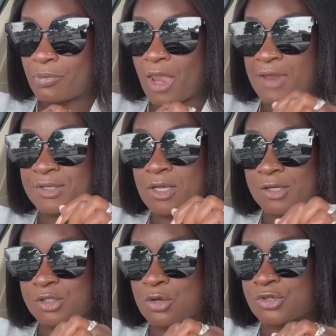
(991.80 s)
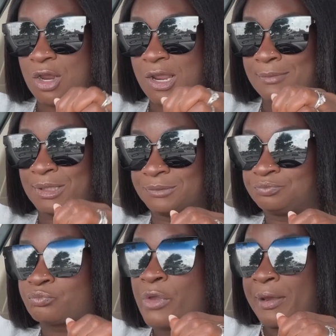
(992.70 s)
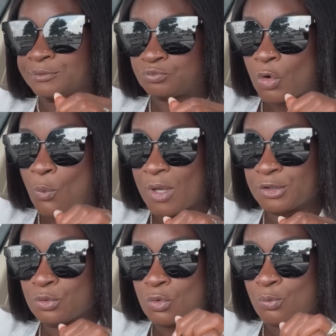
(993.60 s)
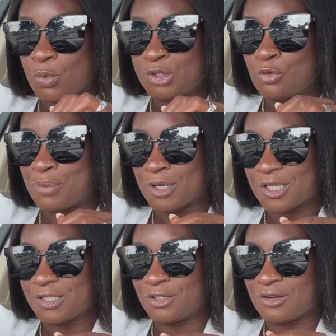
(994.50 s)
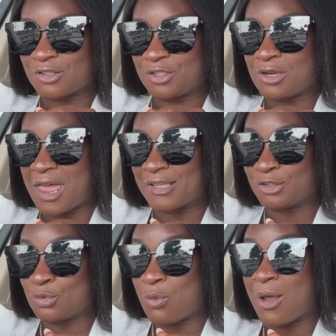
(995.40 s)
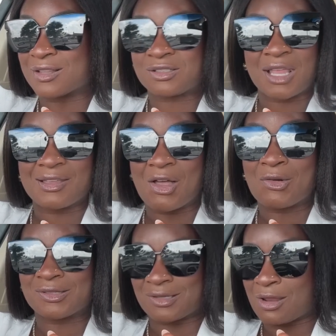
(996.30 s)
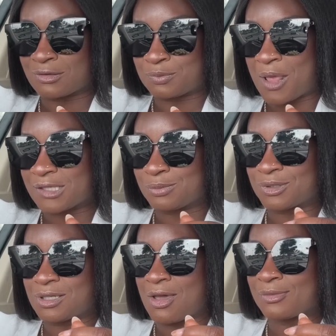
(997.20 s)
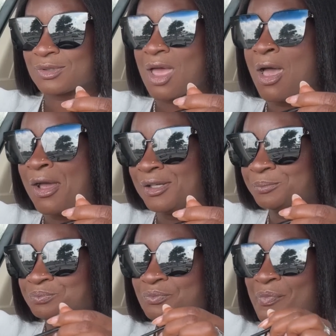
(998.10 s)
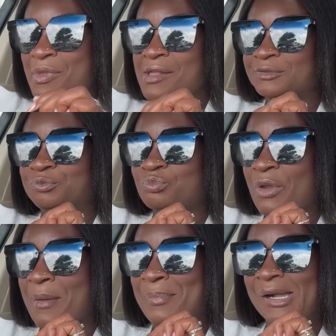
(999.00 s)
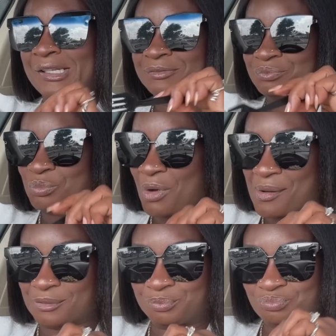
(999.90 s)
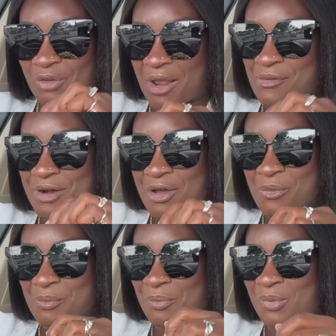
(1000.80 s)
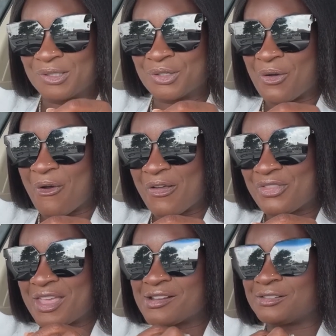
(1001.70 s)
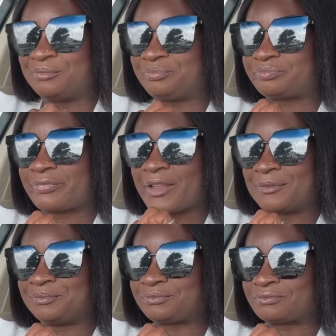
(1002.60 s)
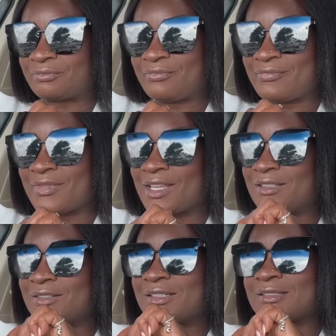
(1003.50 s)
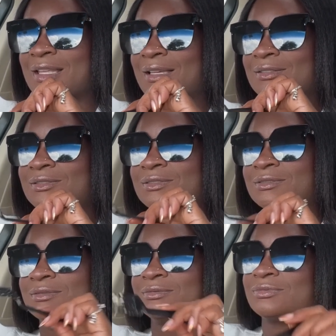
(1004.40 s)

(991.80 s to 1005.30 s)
I think I told y'all that, but when you when you book it, you're you're like, you want to stay on as long as possible. You know what I'm saying? But I don't know, when you're on there, you're just like, ooh.